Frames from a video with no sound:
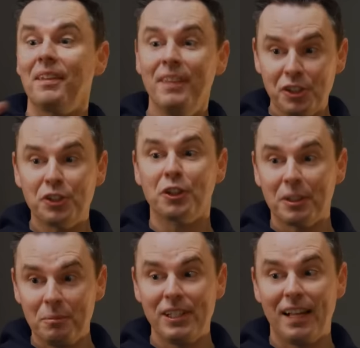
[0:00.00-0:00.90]
This
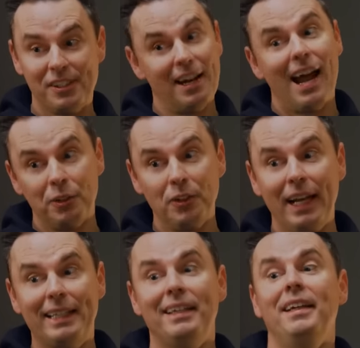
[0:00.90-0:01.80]
circumstance that I don't
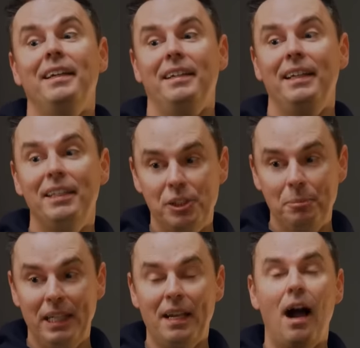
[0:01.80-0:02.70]
like is
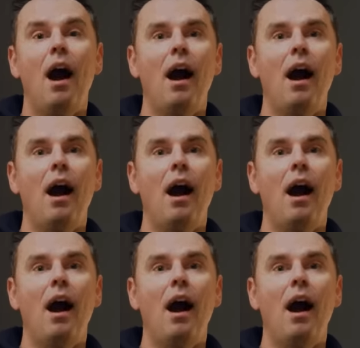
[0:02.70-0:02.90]
me.